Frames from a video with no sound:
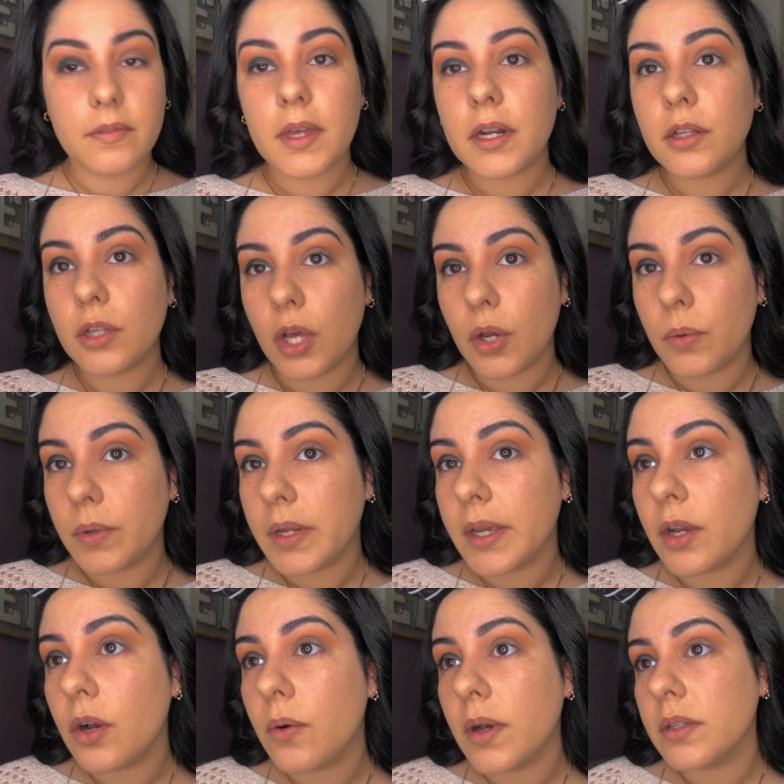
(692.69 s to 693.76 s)
that alone and
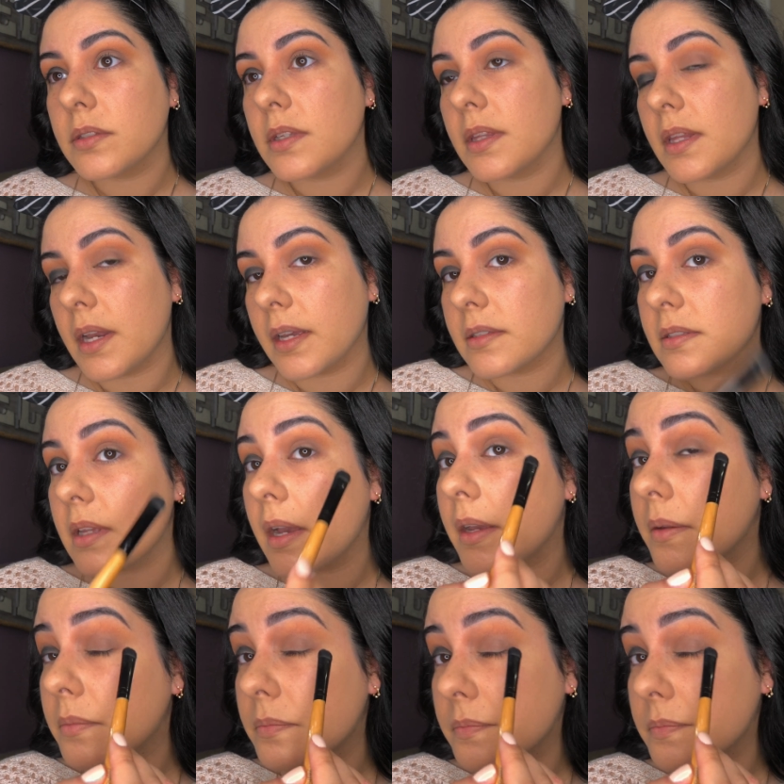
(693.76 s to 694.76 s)
go on to the next eye.